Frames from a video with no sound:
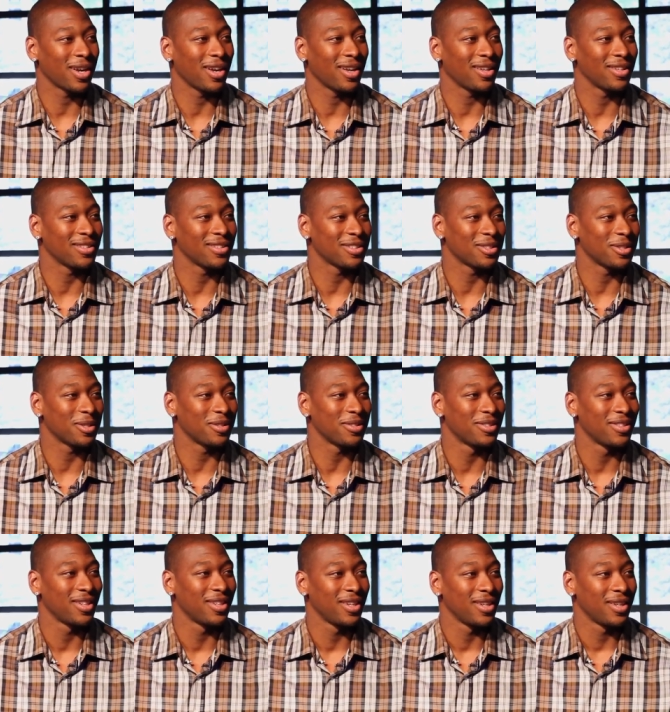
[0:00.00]
collar. So
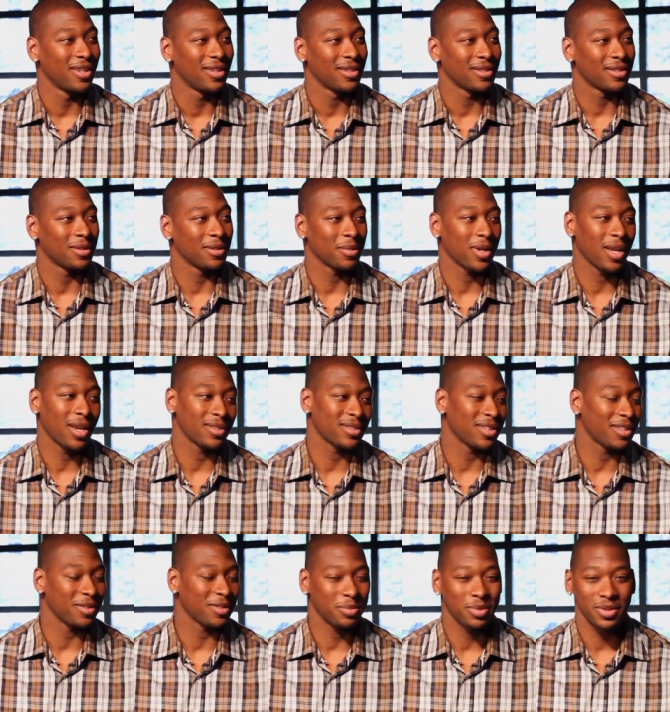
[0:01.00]
some guys
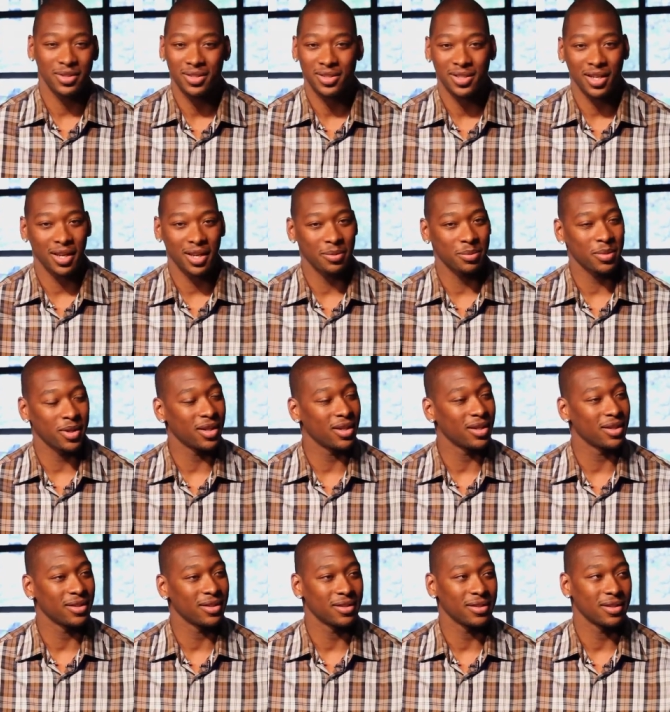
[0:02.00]
have to put the time
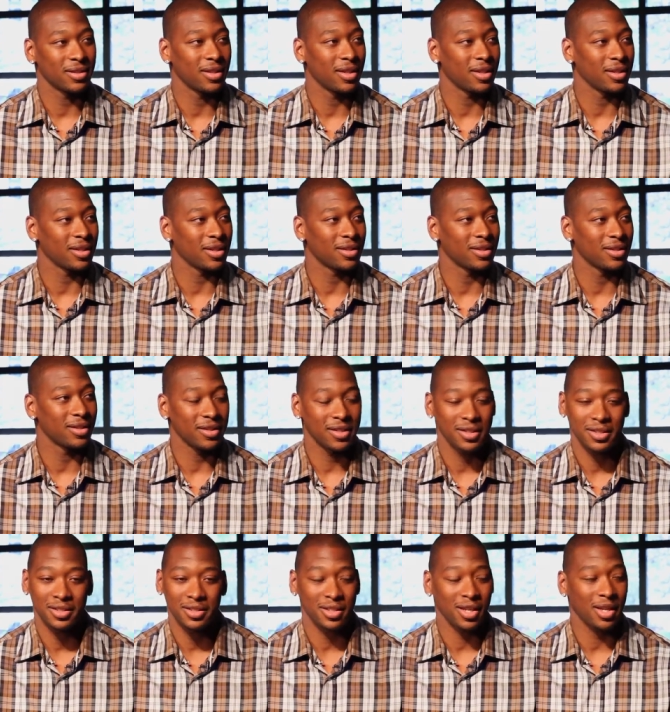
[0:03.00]
in and get,
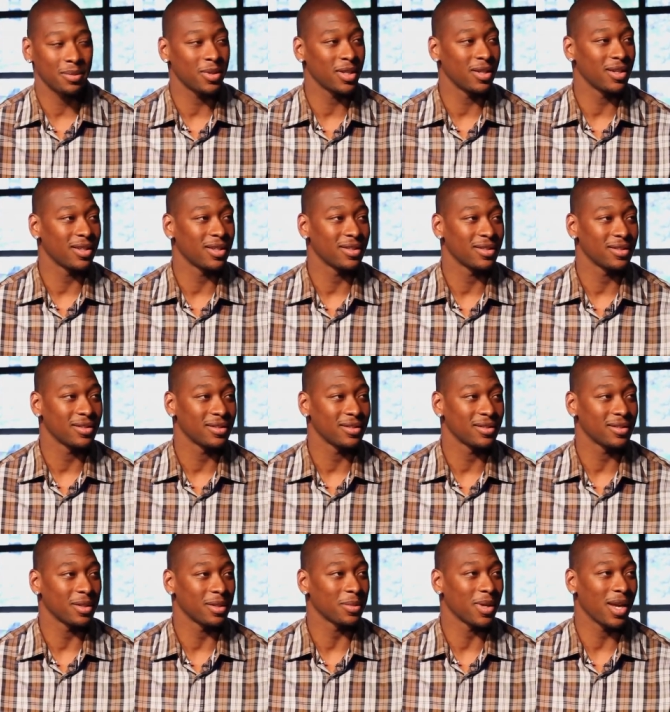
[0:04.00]
get the job done.
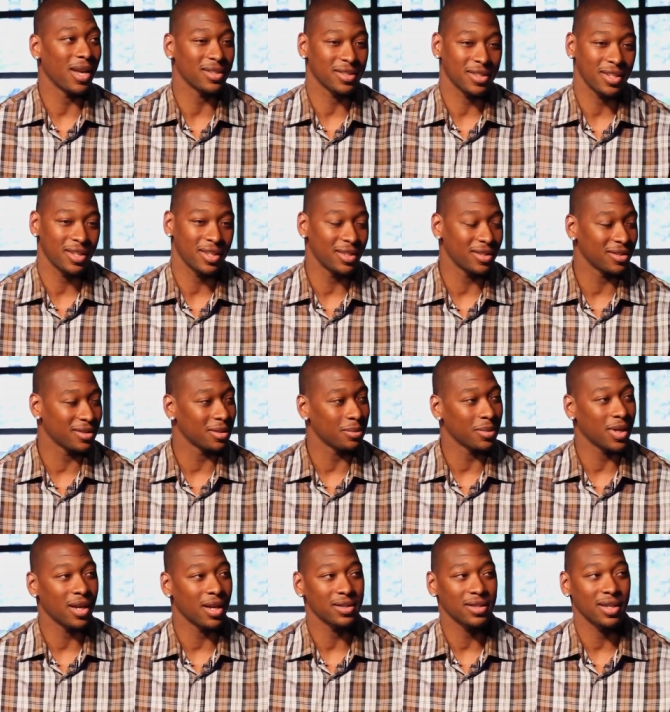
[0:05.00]
Some guys get it, some
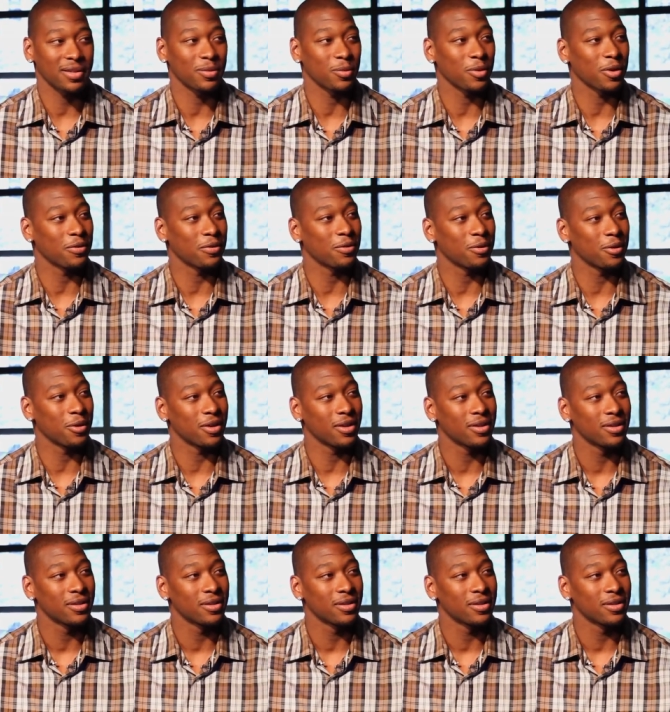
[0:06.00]
guys have to work for it.